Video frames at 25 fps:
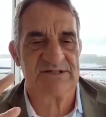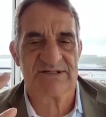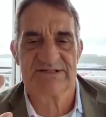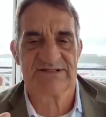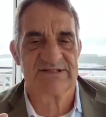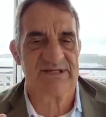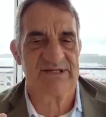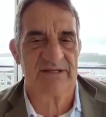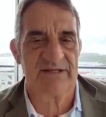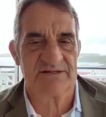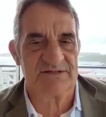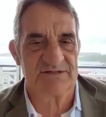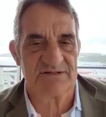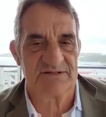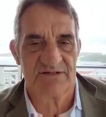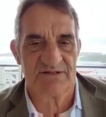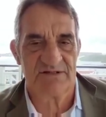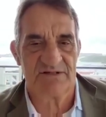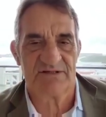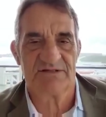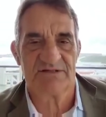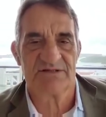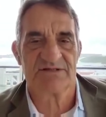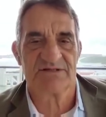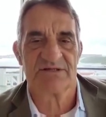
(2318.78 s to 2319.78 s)

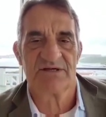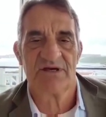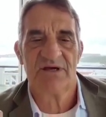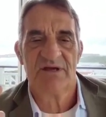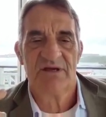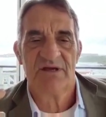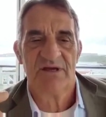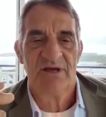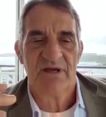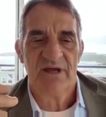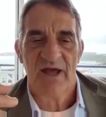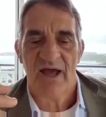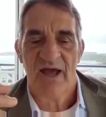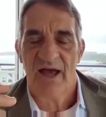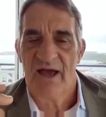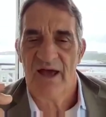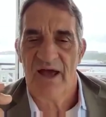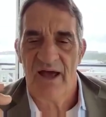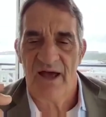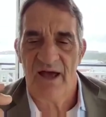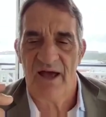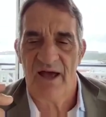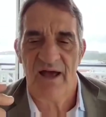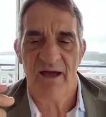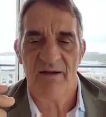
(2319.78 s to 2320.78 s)
senses,
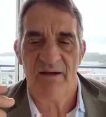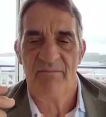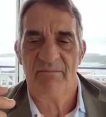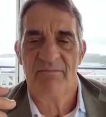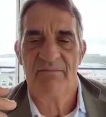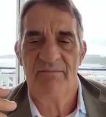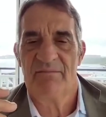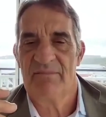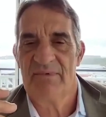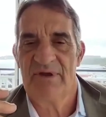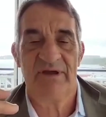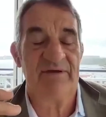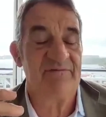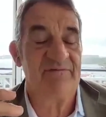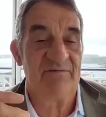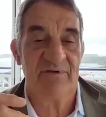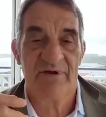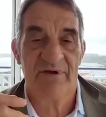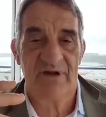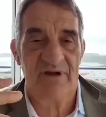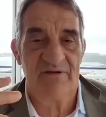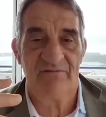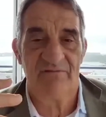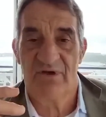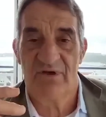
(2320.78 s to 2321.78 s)

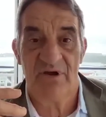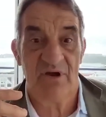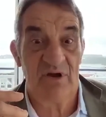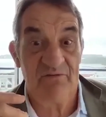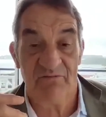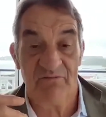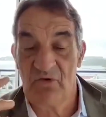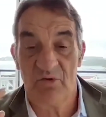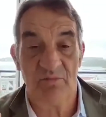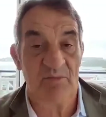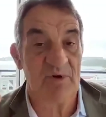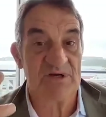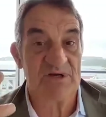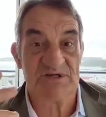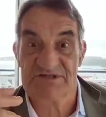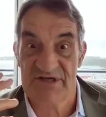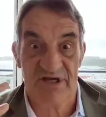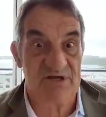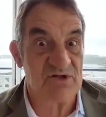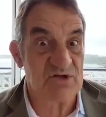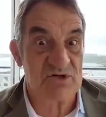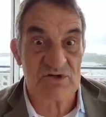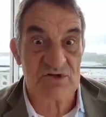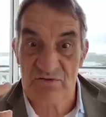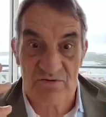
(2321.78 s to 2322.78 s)
even almost
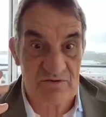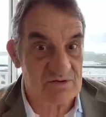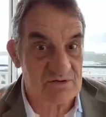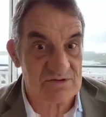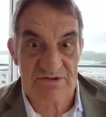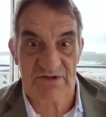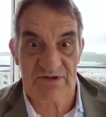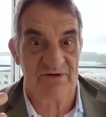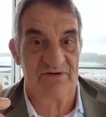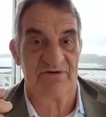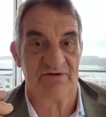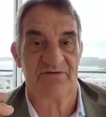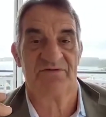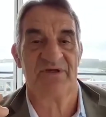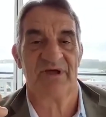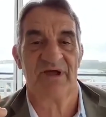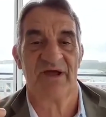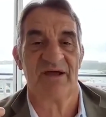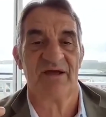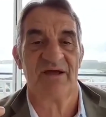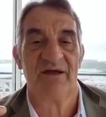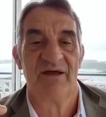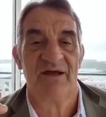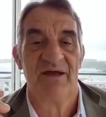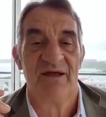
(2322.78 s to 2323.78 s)
sensual sort of
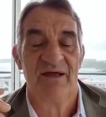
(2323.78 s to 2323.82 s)
thing.